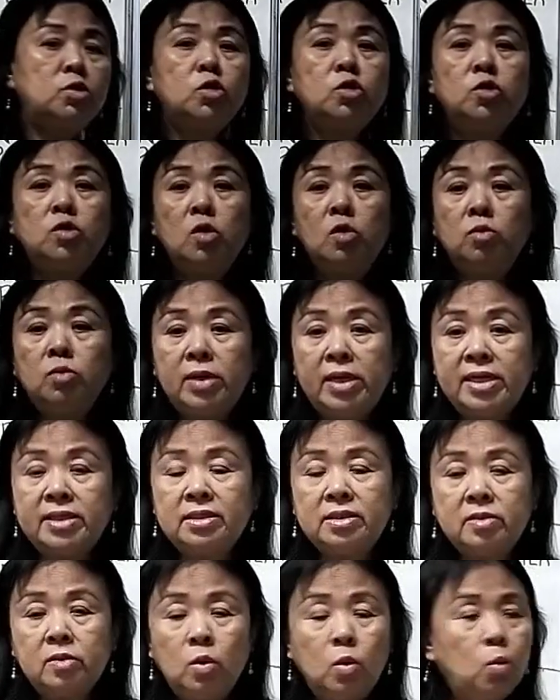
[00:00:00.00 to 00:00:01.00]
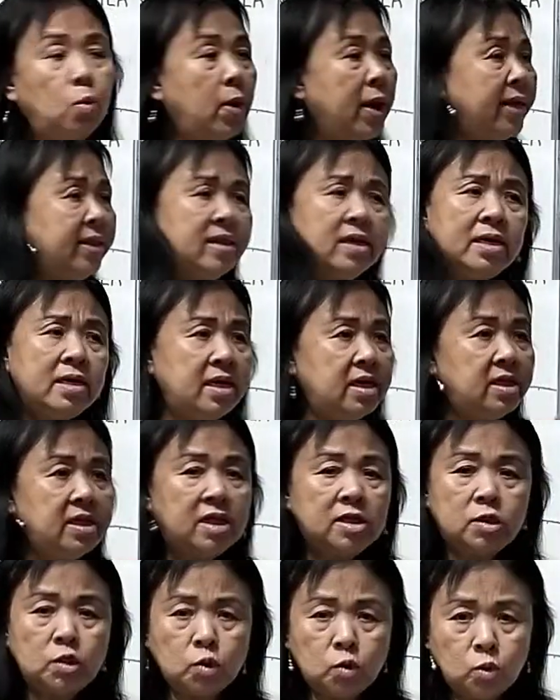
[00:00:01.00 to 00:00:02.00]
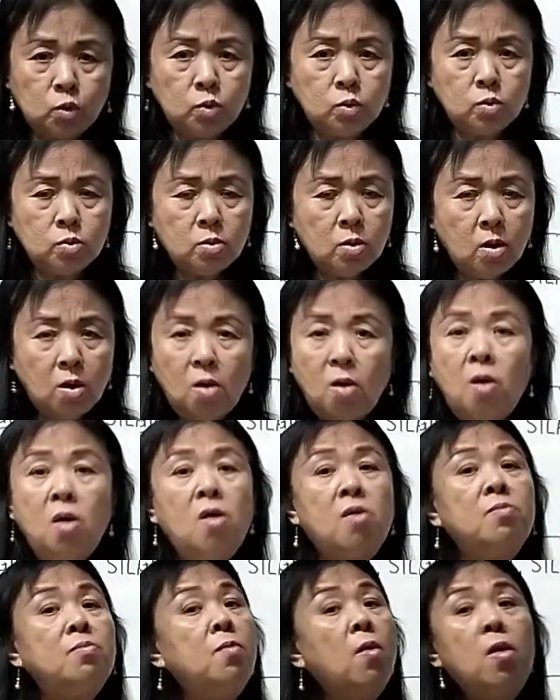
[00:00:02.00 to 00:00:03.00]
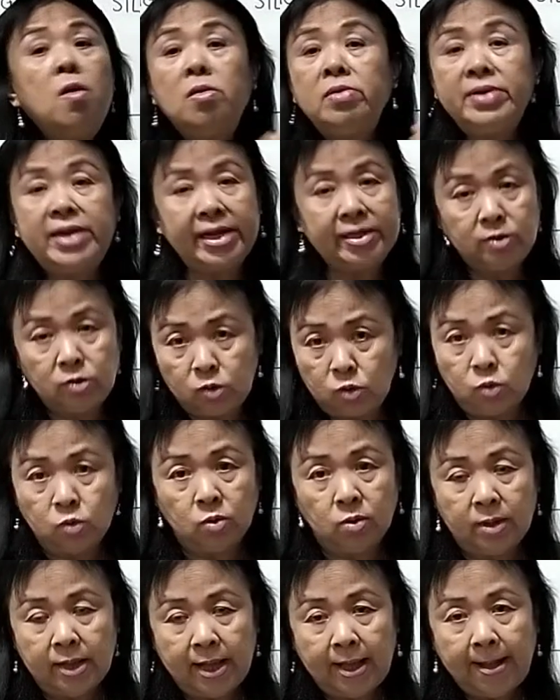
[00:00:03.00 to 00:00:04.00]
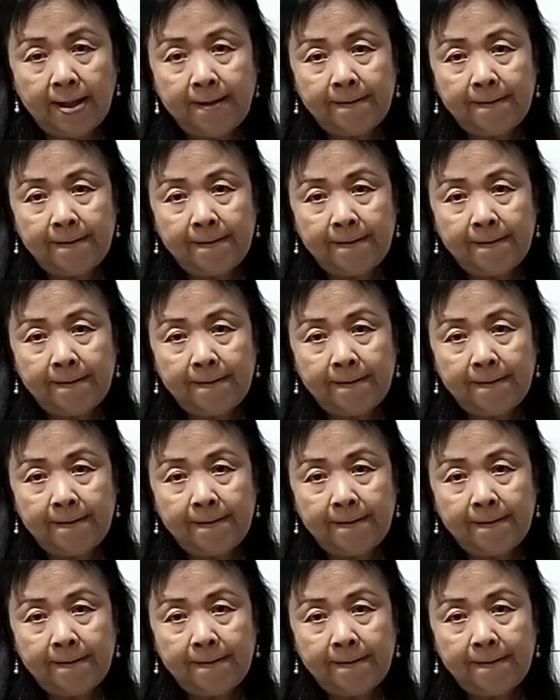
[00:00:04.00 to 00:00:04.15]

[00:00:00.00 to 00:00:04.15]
you should know is whether it is 2 or more than 2